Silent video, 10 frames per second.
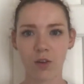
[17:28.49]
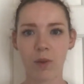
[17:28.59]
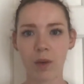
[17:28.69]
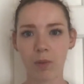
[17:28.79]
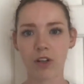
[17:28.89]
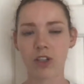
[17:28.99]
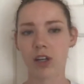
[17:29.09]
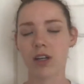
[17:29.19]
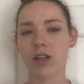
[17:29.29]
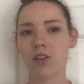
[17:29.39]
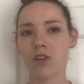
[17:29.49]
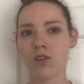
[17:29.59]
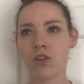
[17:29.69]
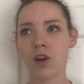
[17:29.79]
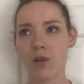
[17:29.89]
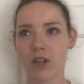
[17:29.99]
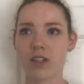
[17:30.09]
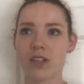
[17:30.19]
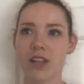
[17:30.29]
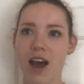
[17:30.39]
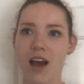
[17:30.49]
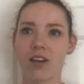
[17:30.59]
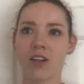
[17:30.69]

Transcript: people are starting to notice that,